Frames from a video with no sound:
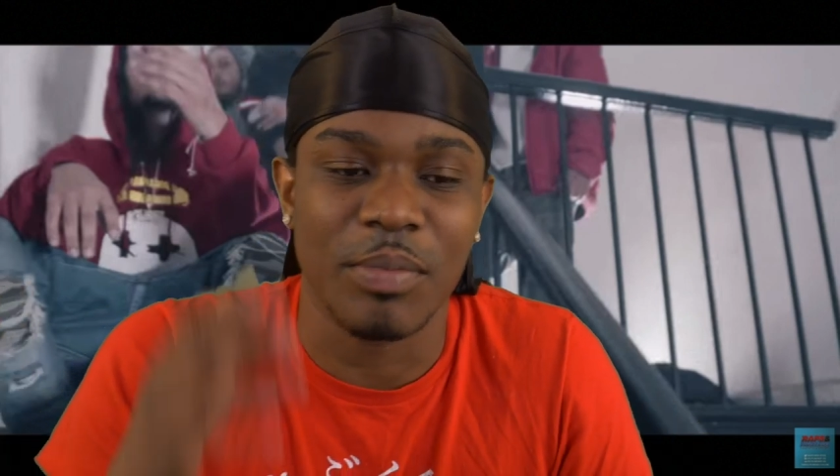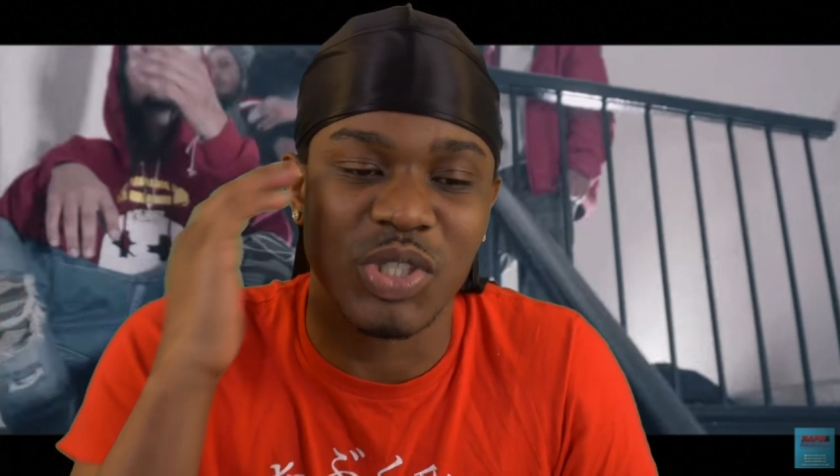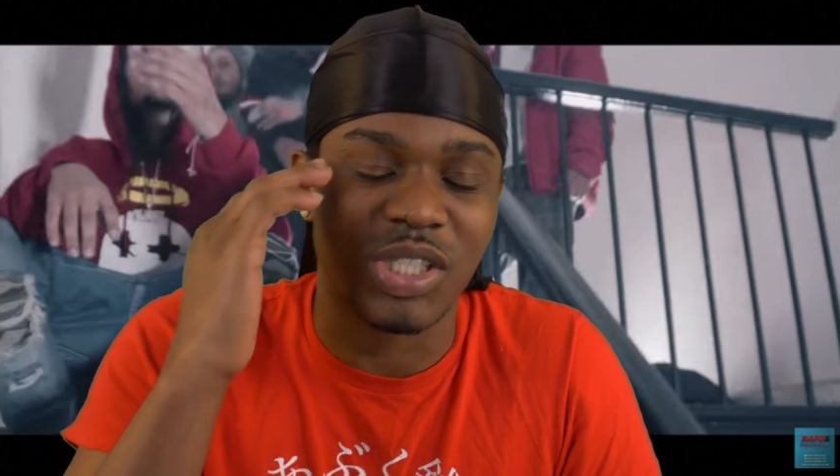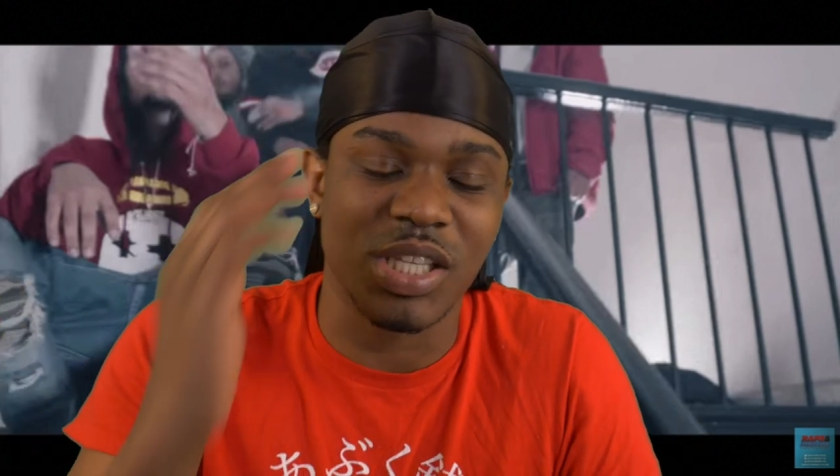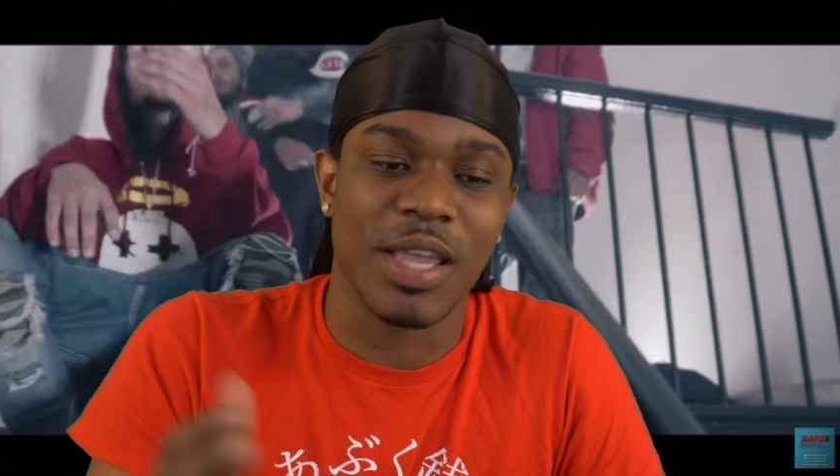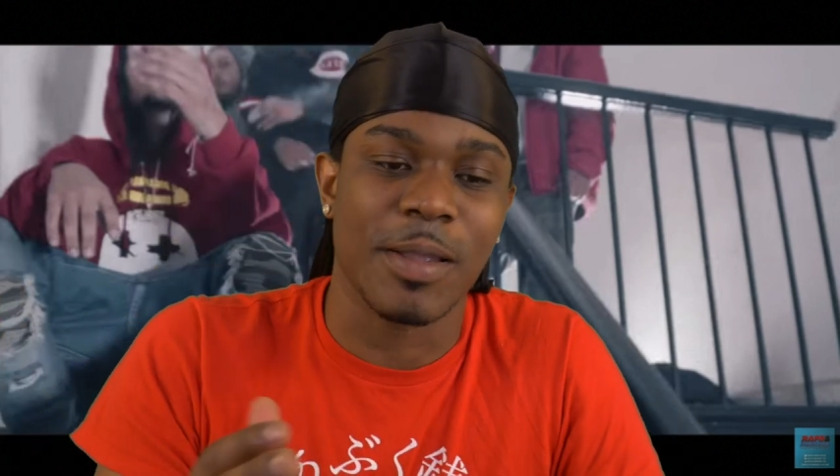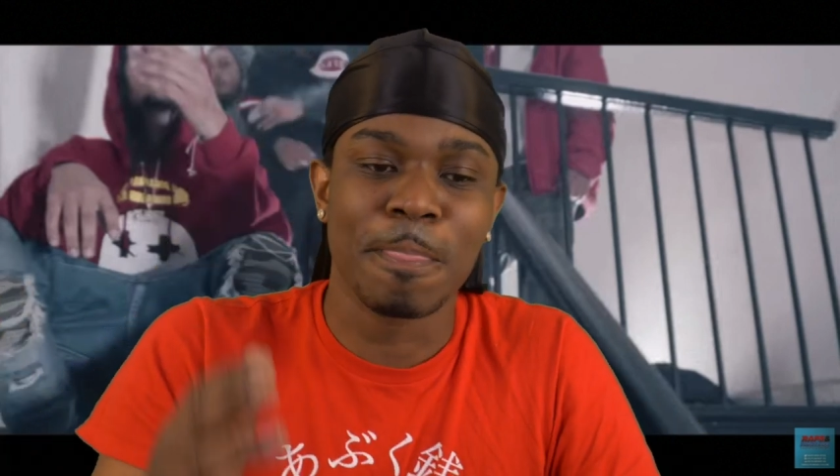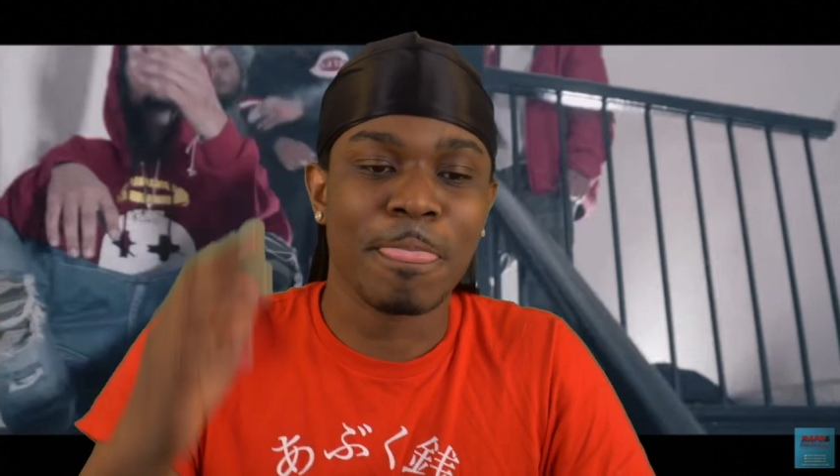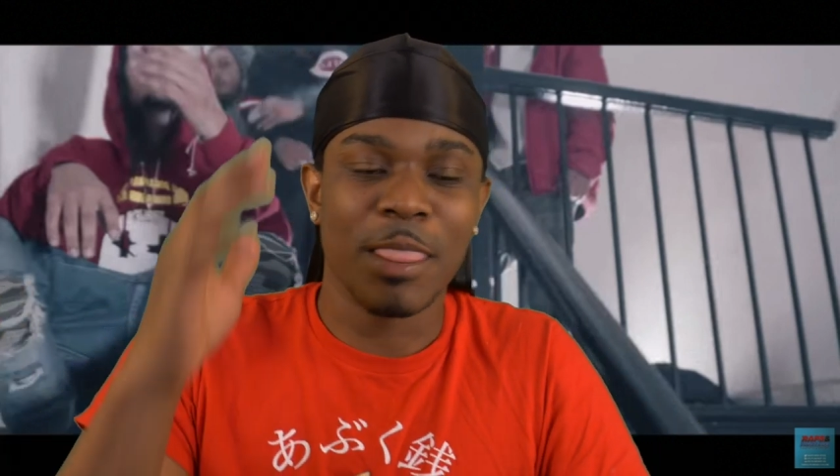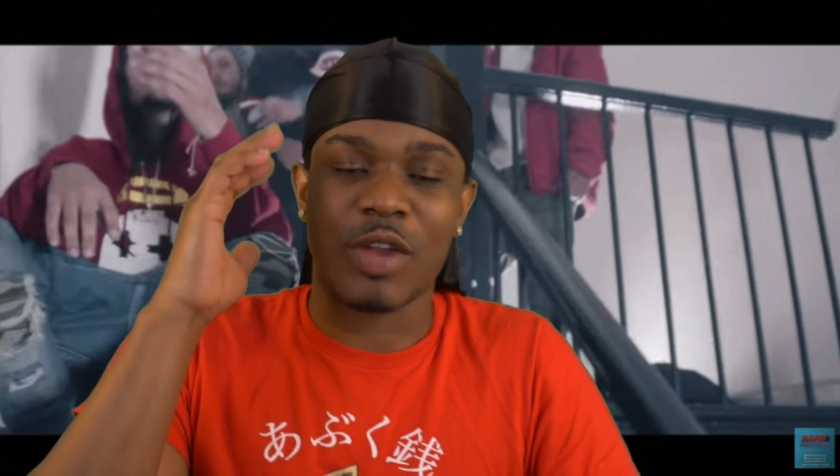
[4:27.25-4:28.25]
I'm just saying
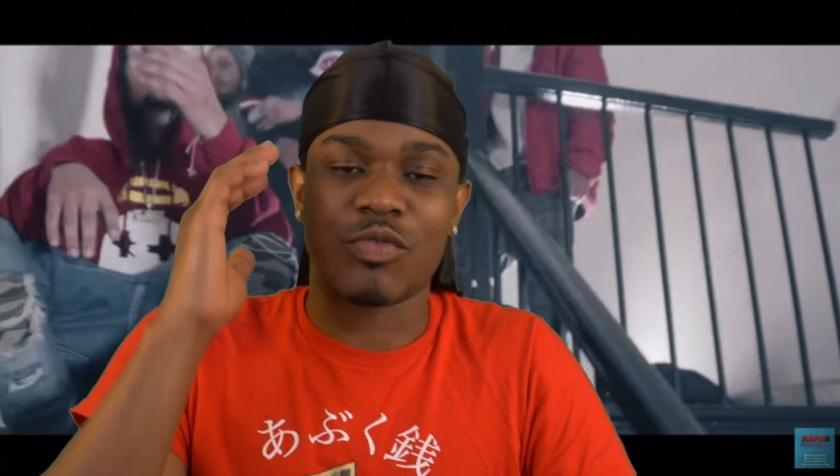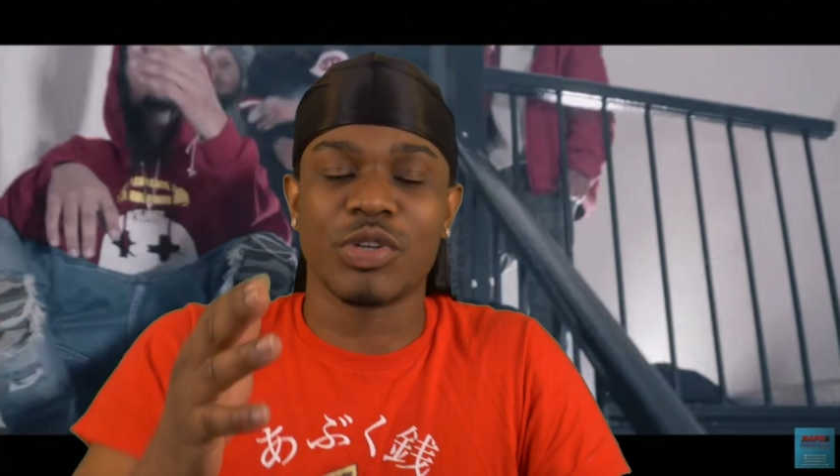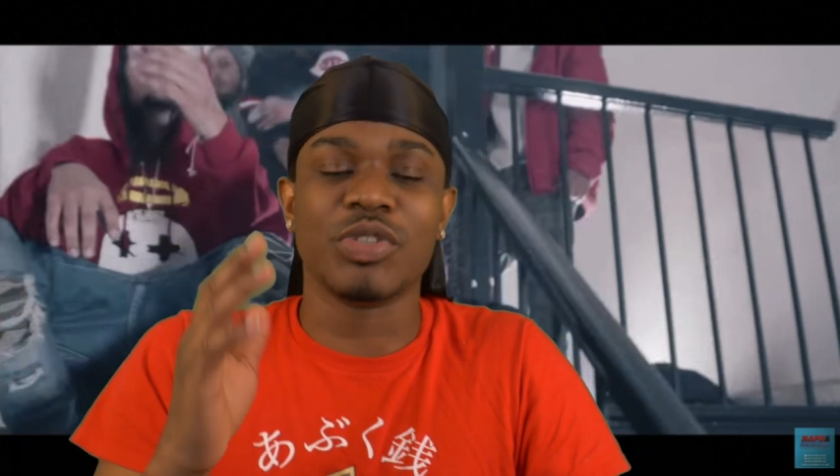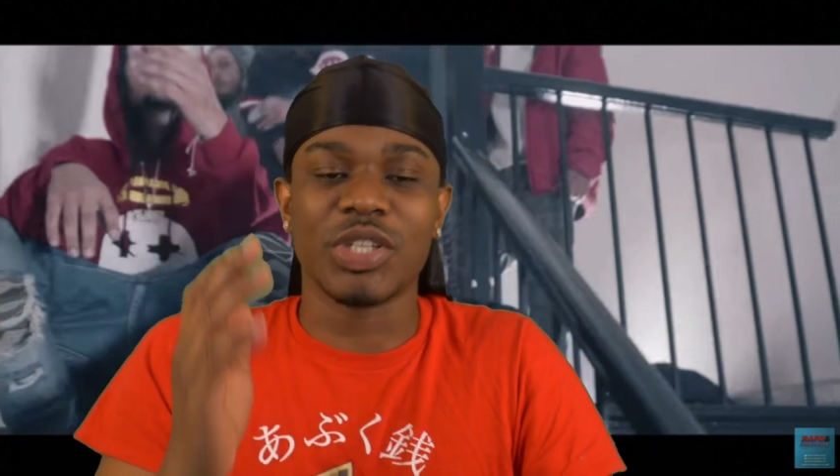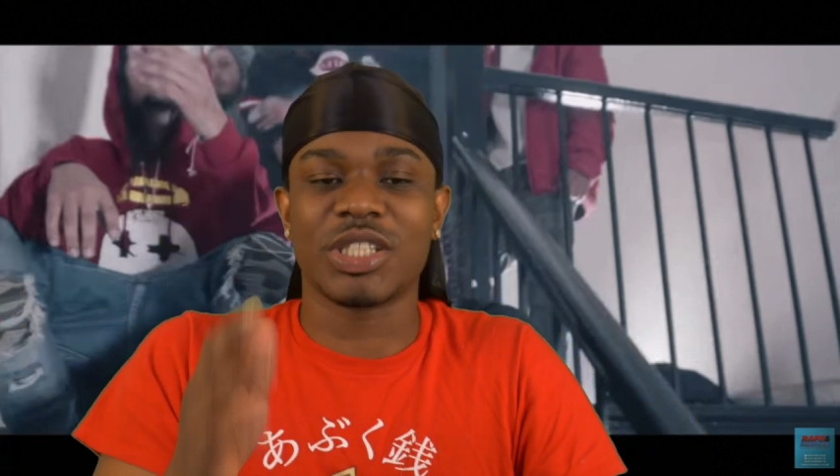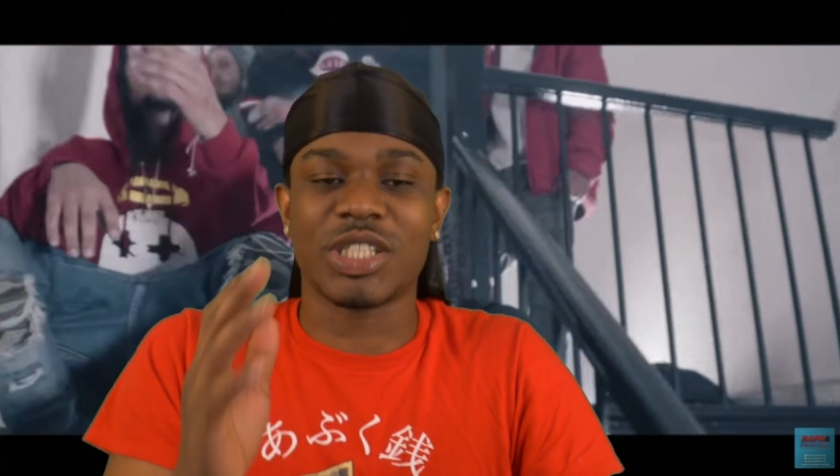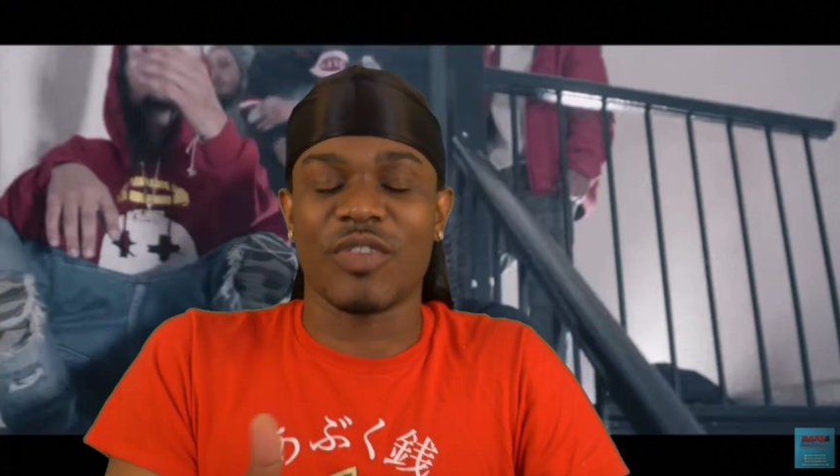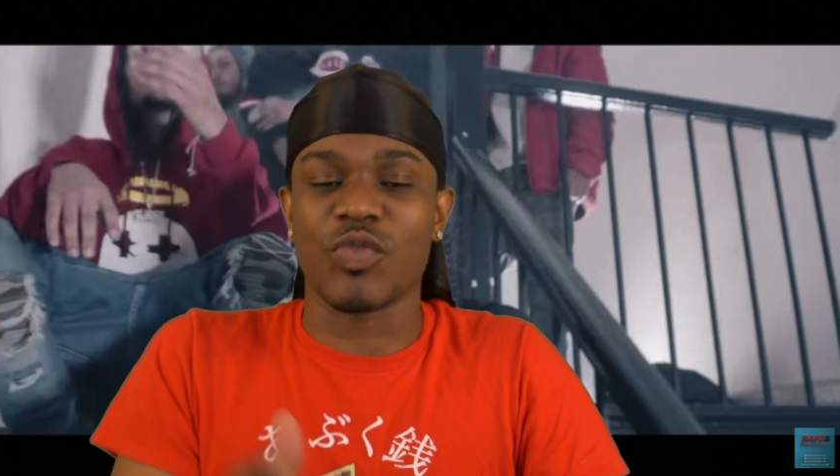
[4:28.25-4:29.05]
like real nigga shit.